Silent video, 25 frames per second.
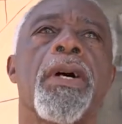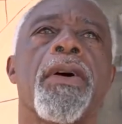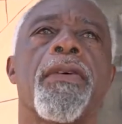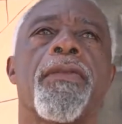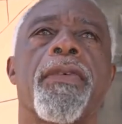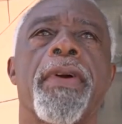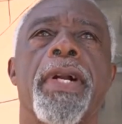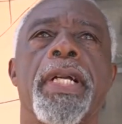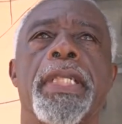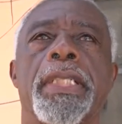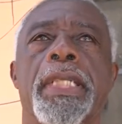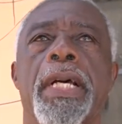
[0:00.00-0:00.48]

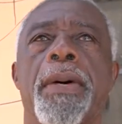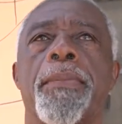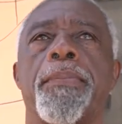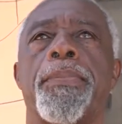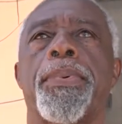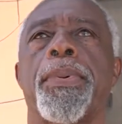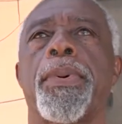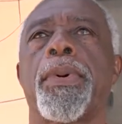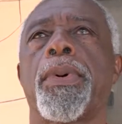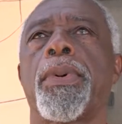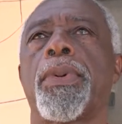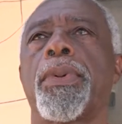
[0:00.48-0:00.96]
For
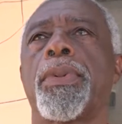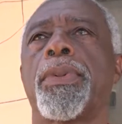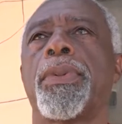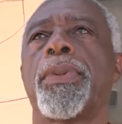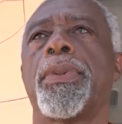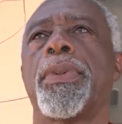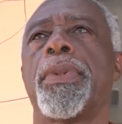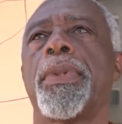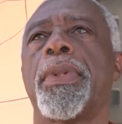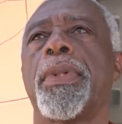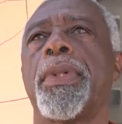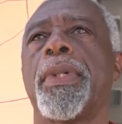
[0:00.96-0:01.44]
example,
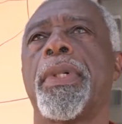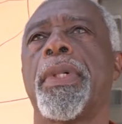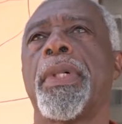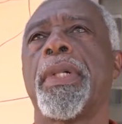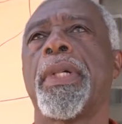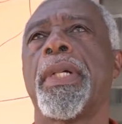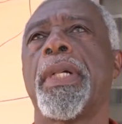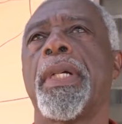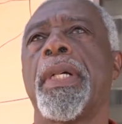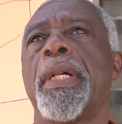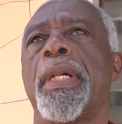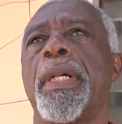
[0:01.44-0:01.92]

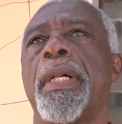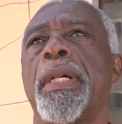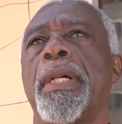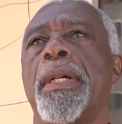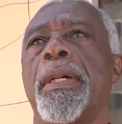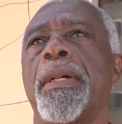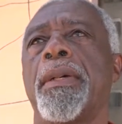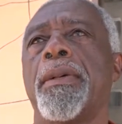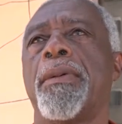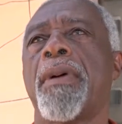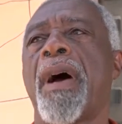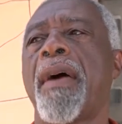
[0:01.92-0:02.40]

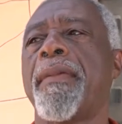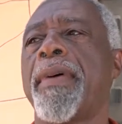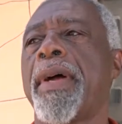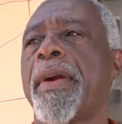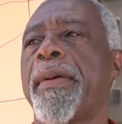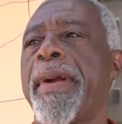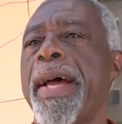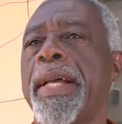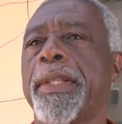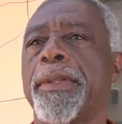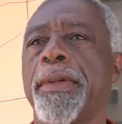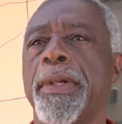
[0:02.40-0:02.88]
you have a
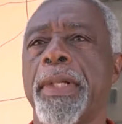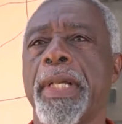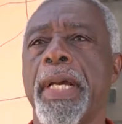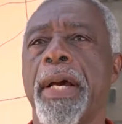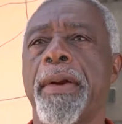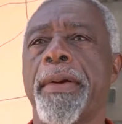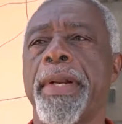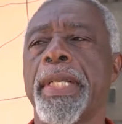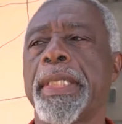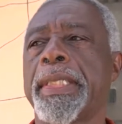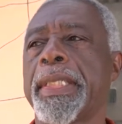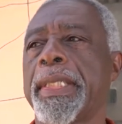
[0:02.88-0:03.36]
right to
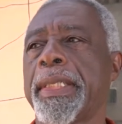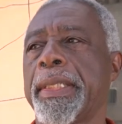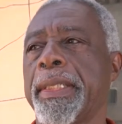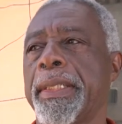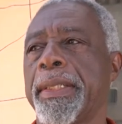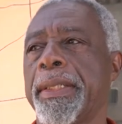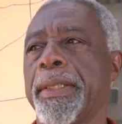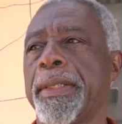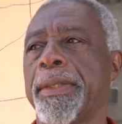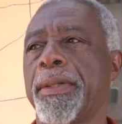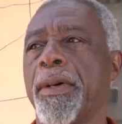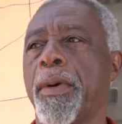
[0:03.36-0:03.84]
inherit
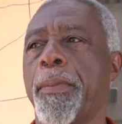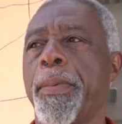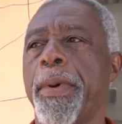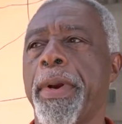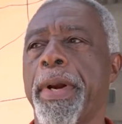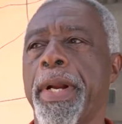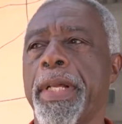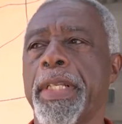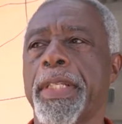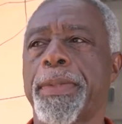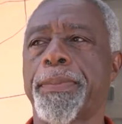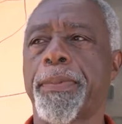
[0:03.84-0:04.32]
your
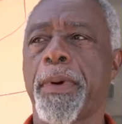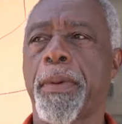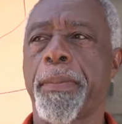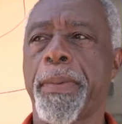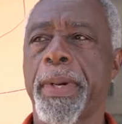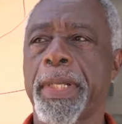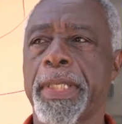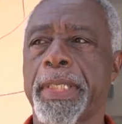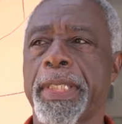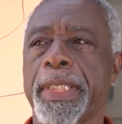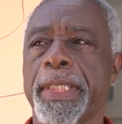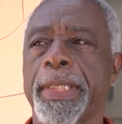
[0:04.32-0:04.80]
parents'
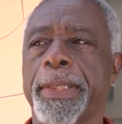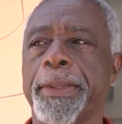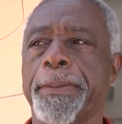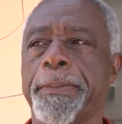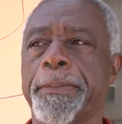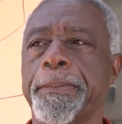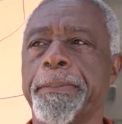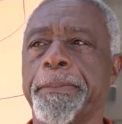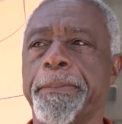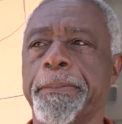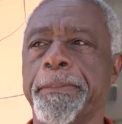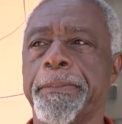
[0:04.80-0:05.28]
property,
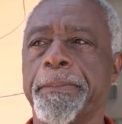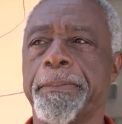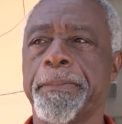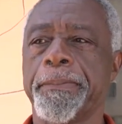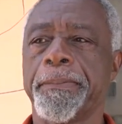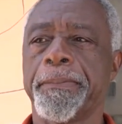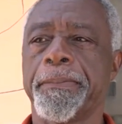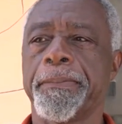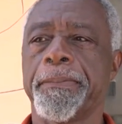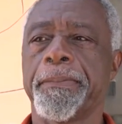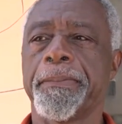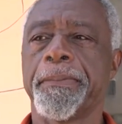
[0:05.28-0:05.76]

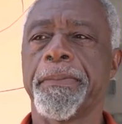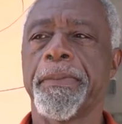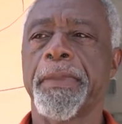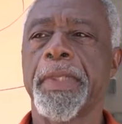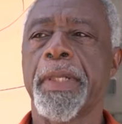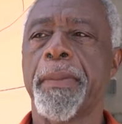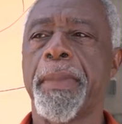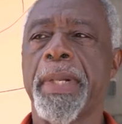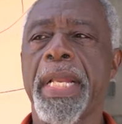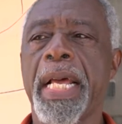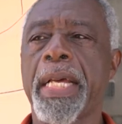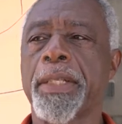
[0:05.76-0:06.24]

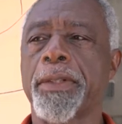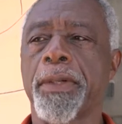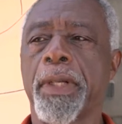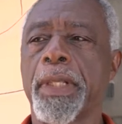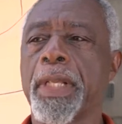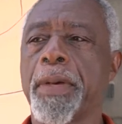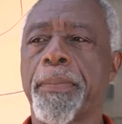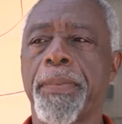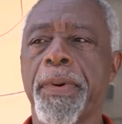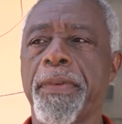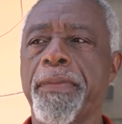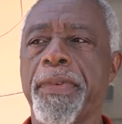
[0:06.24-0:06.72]
but that's
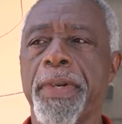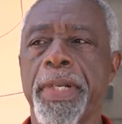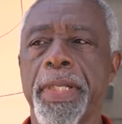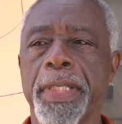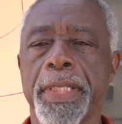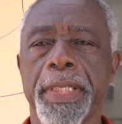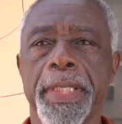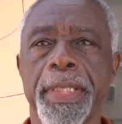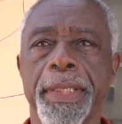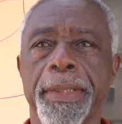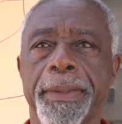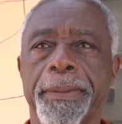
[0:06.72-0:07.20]
not a
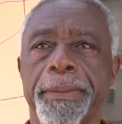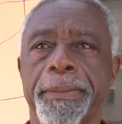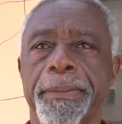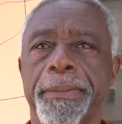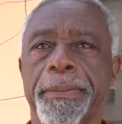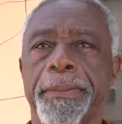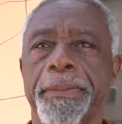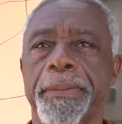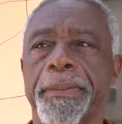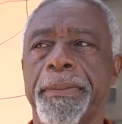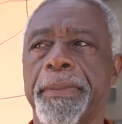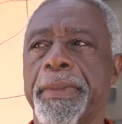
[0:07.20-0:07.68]
privilege.
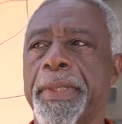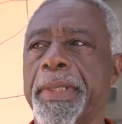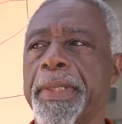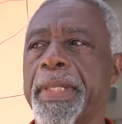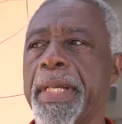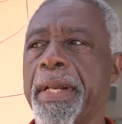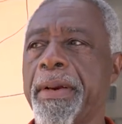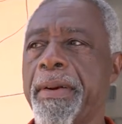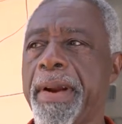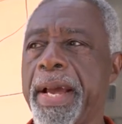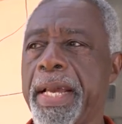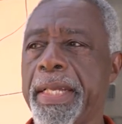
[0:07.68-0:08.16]
It's
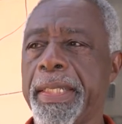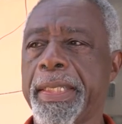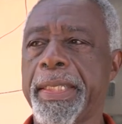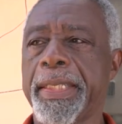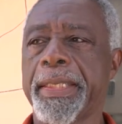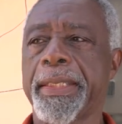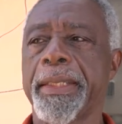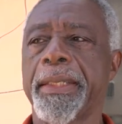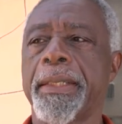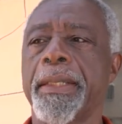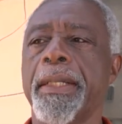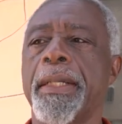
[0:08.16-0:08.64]
a right.
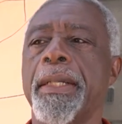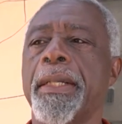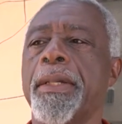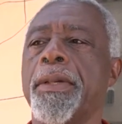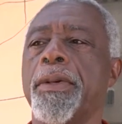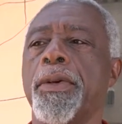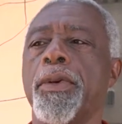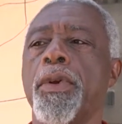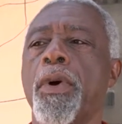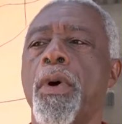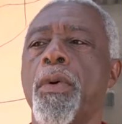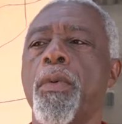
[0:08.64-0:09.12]

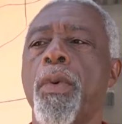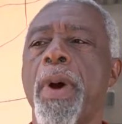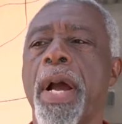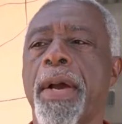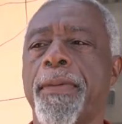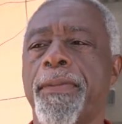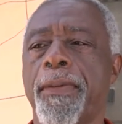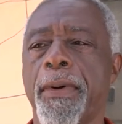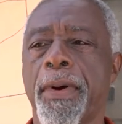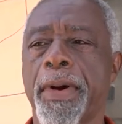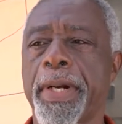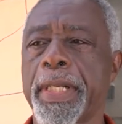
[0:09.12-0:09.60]
You don't
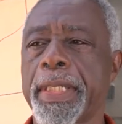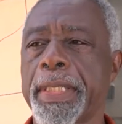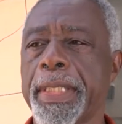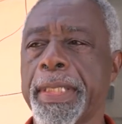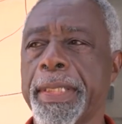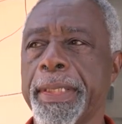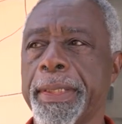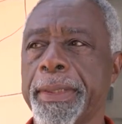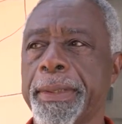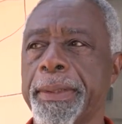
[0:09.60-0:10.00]
work for it.